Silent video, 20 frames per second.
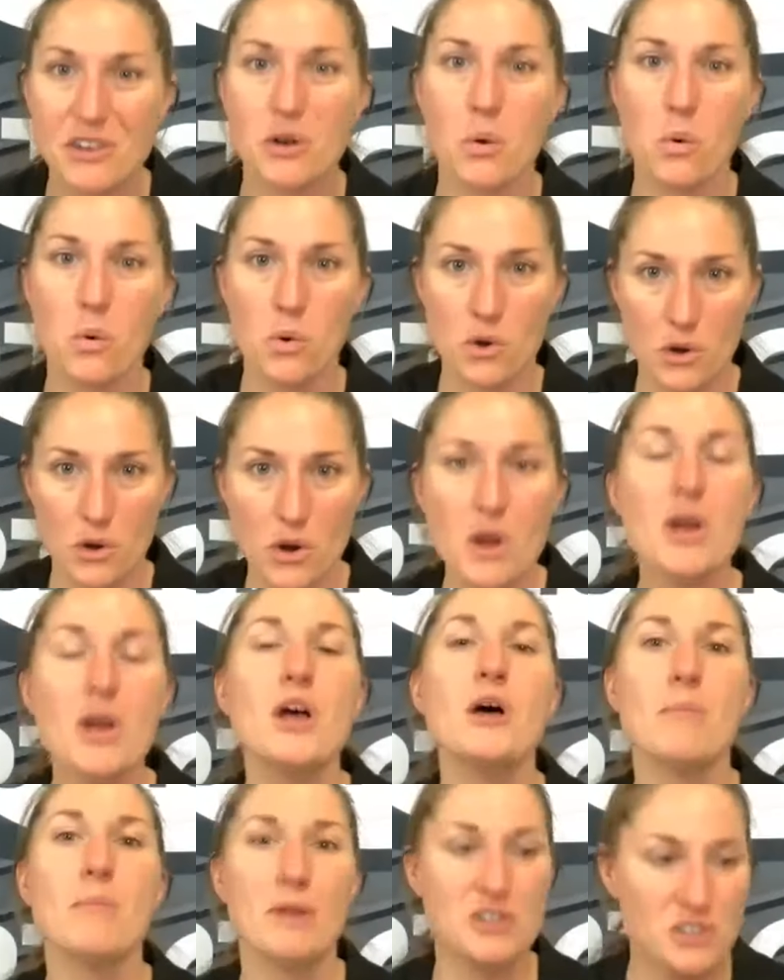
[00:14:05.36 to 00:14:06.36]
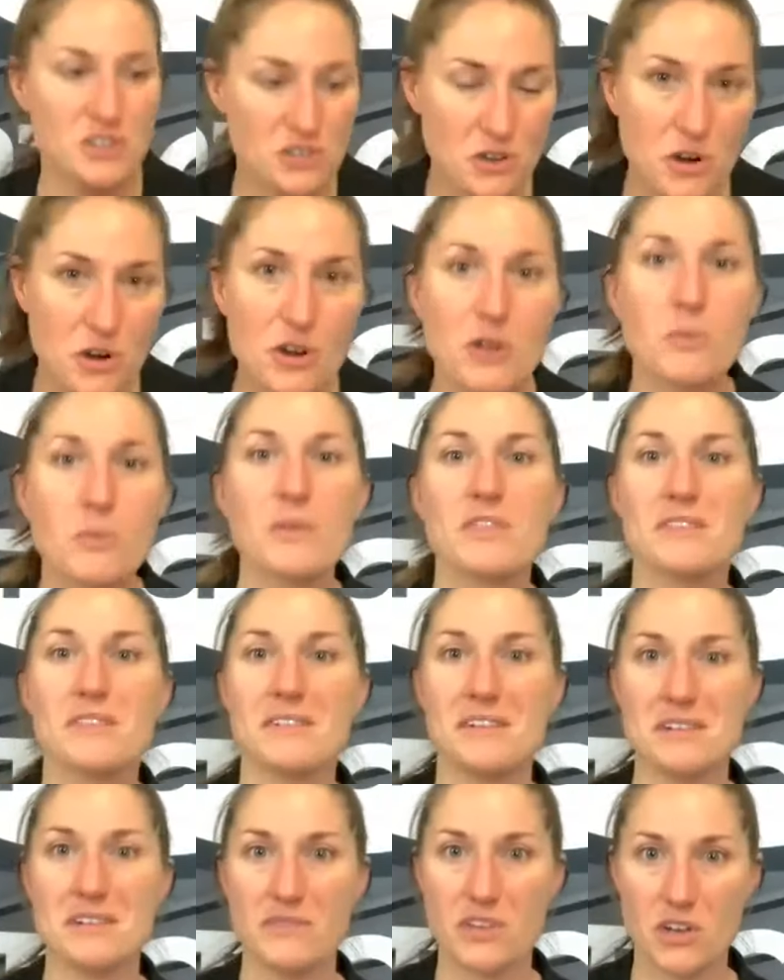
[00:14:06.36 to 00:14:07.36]
order, by starting with the
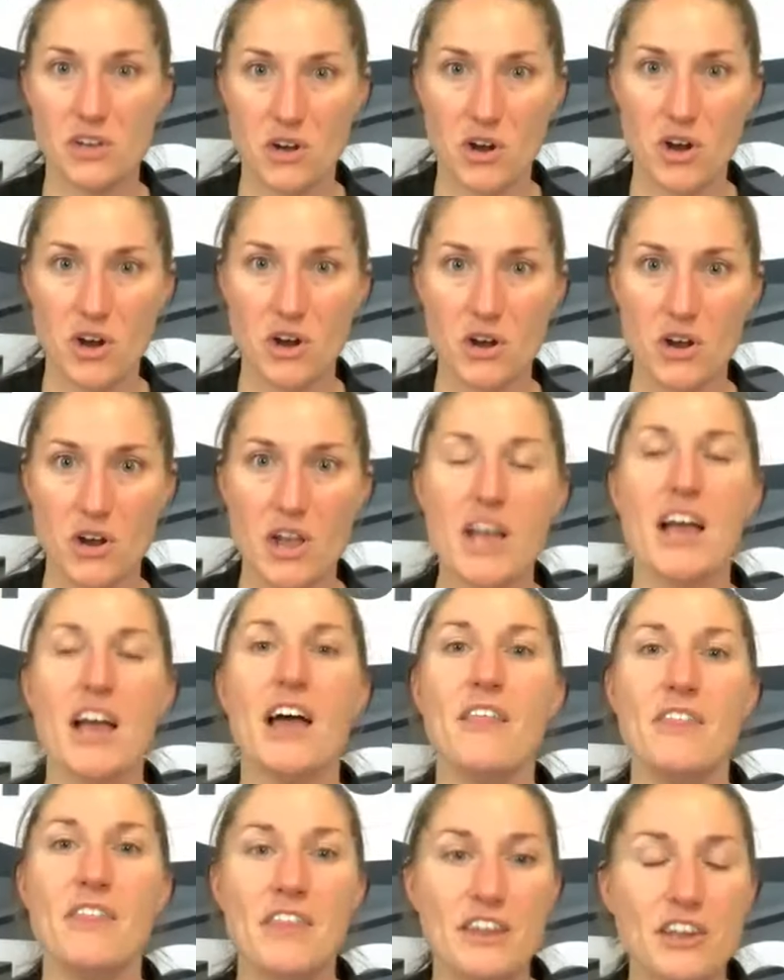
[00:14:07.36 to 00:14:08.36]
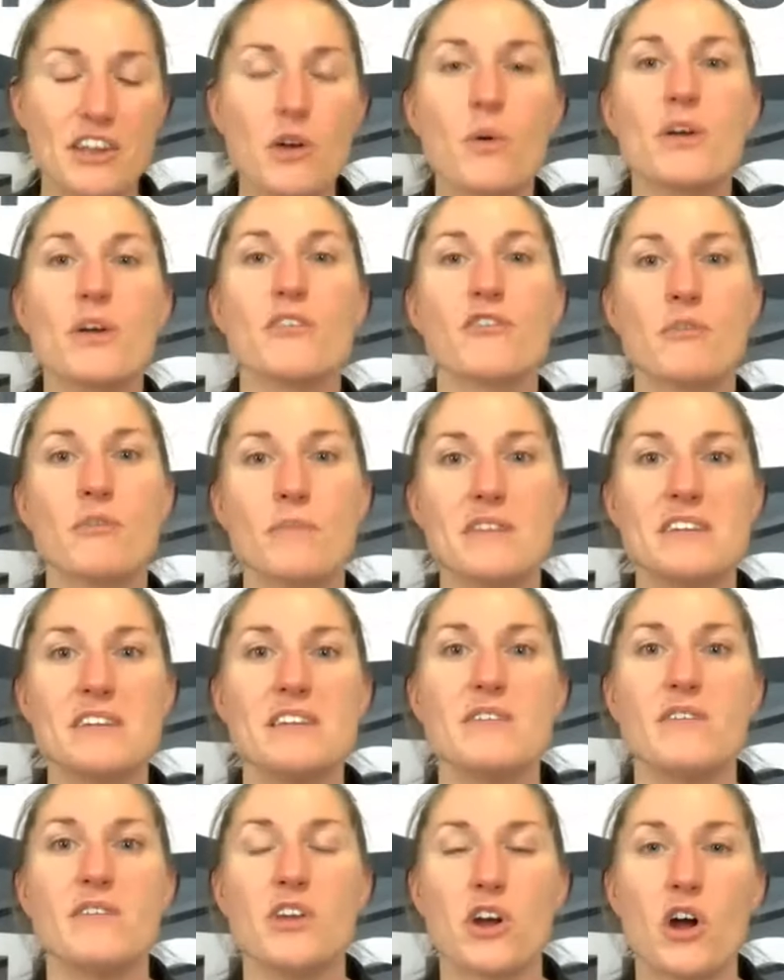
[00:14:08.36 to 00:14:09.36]
DVR, and then going from the
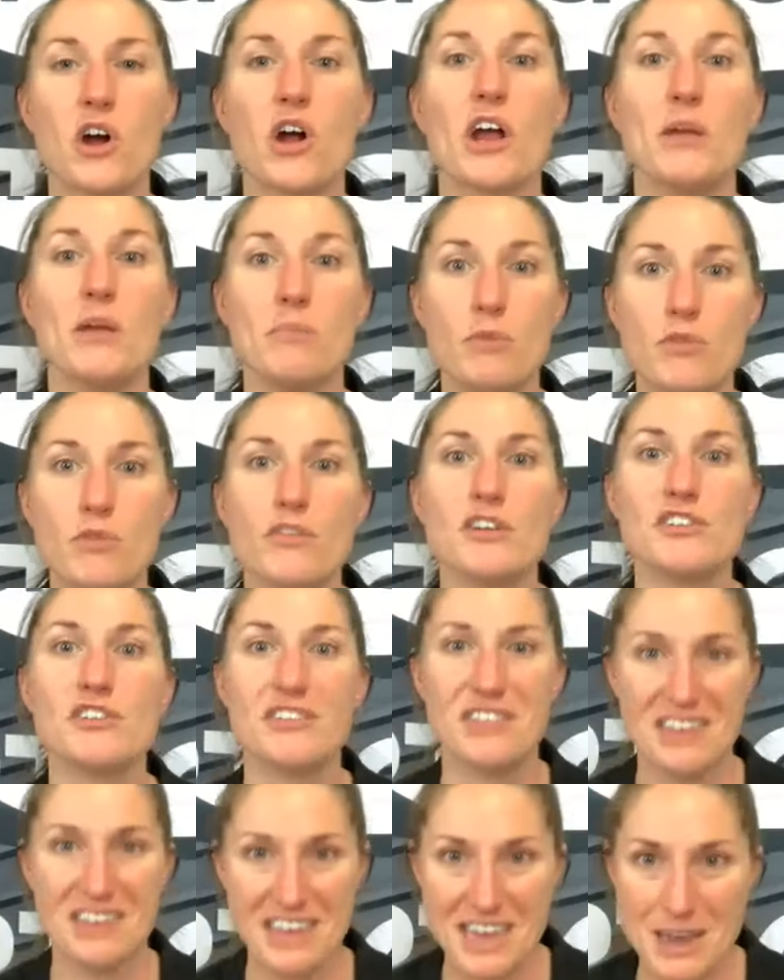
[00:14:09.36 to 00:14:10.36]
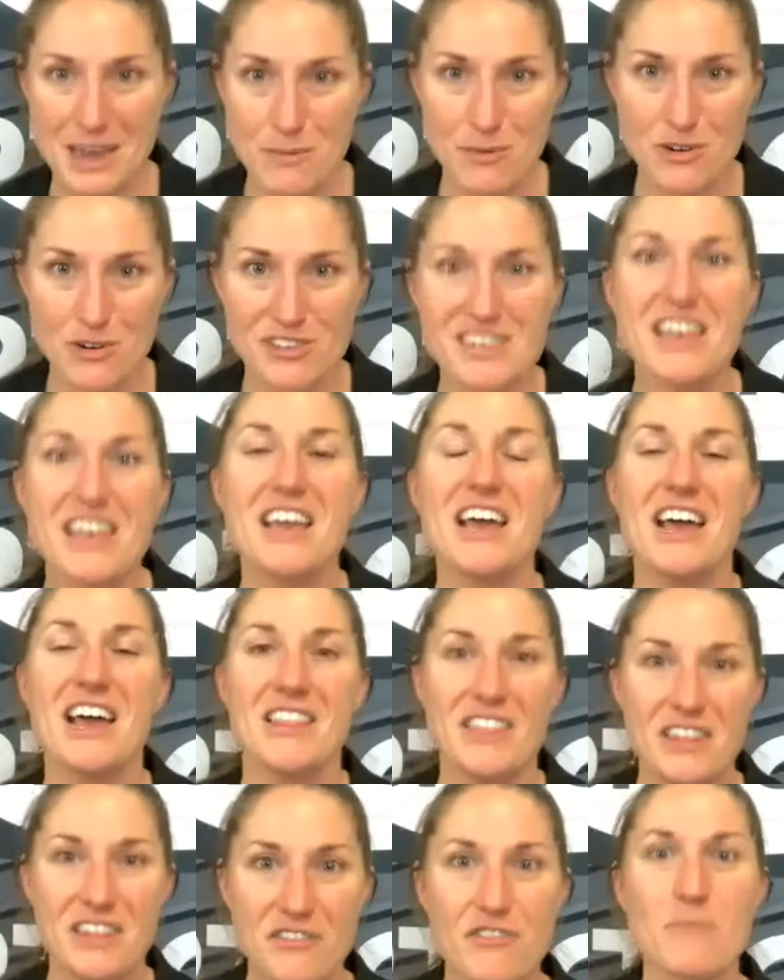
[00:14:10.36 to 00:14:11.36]
DVR and moving to the cameras, and
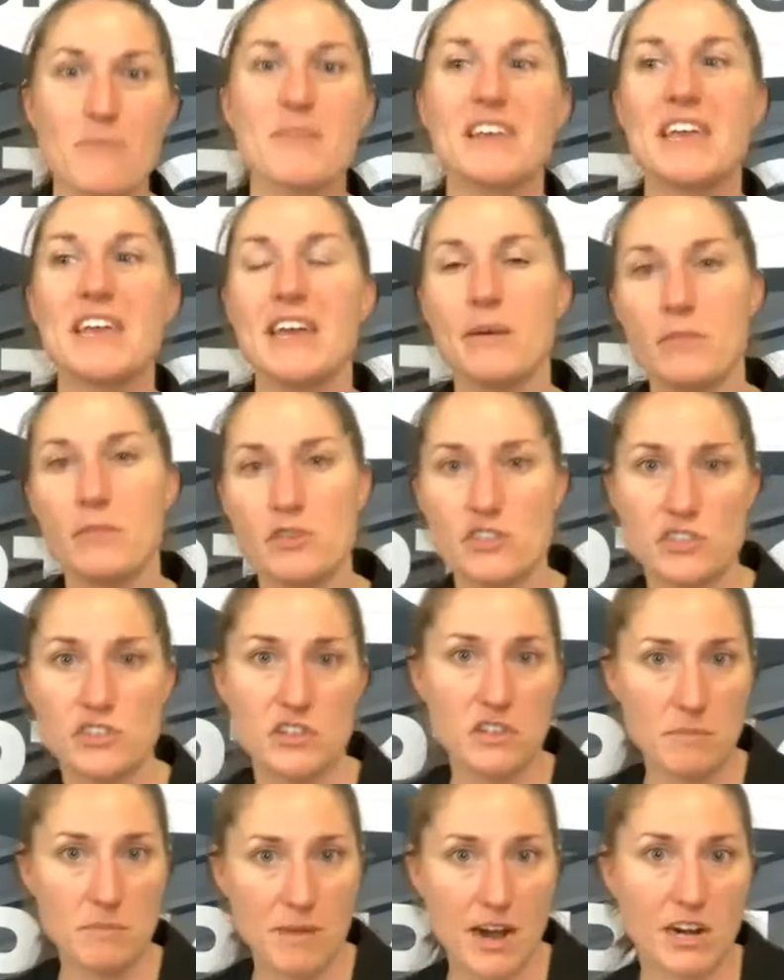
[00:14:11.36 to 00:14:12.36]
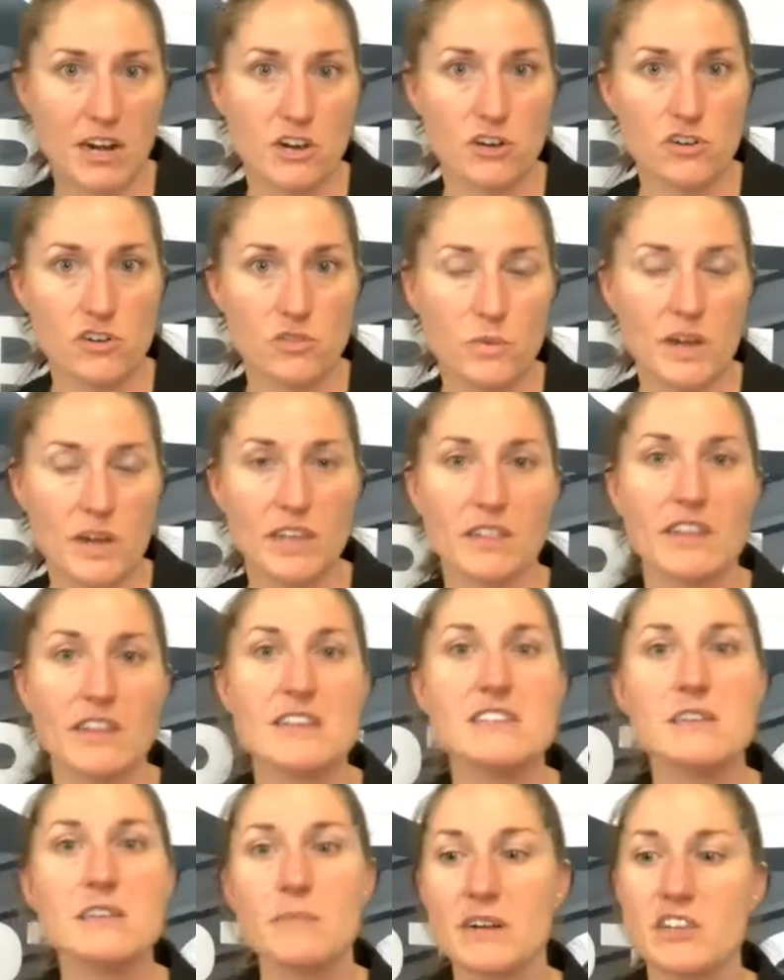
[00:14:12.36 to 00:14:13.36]
then from the cameras to the monitors, right? Unless
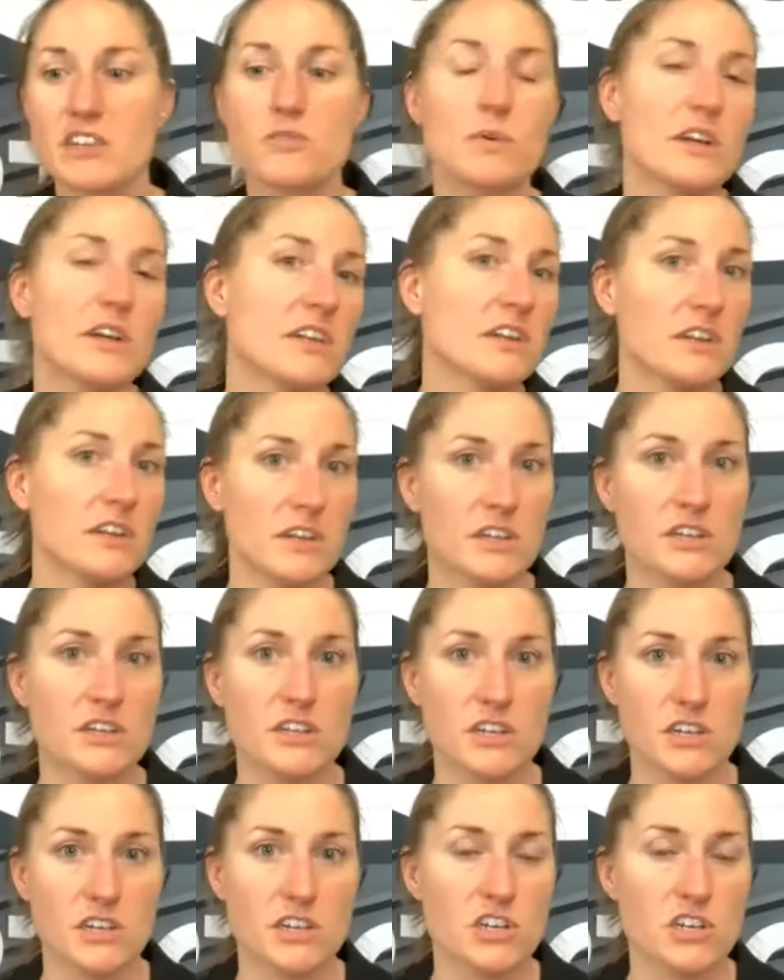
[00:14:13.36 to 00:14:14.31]
somebody's ready to